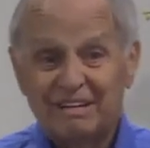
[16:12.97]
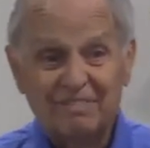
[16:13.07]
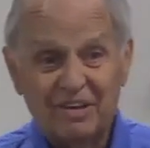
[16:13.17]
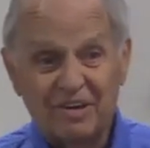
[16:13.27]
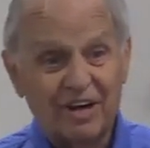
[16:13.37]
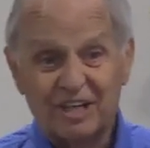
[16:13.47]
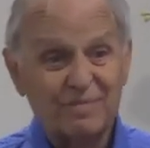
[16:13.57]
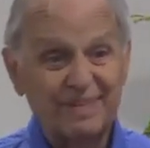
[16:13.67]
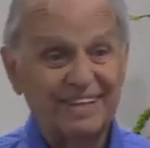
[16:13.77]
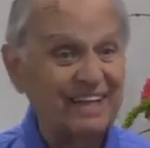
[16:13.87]
when their
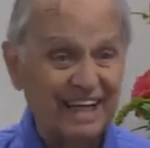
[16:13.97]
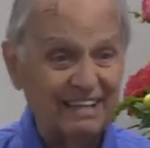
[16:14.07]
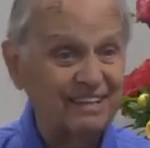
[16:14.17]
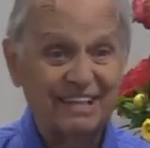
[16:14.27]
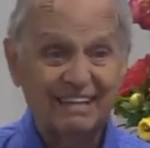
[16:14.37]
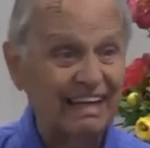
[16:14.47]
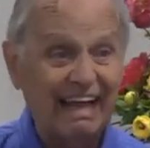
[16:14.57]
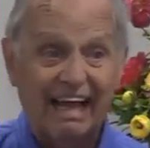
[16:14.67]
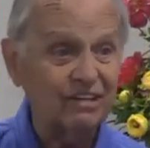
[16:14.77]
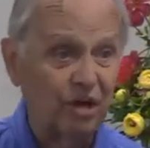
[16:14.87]
husband died, they
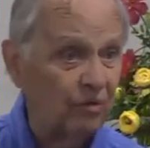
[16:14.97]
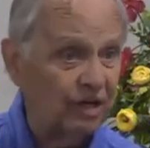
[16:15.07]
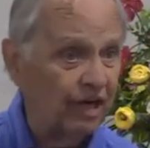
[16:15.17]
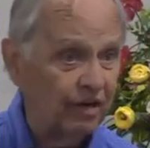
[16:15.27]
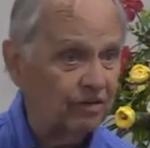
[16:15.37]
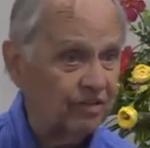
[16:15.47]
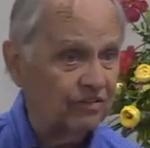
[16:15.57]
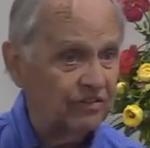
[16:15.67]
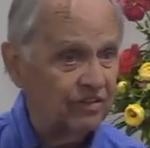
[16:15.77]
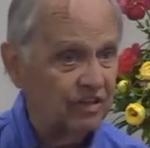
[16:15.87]
had no
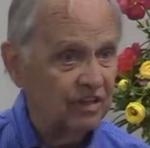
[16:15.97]
inheritance.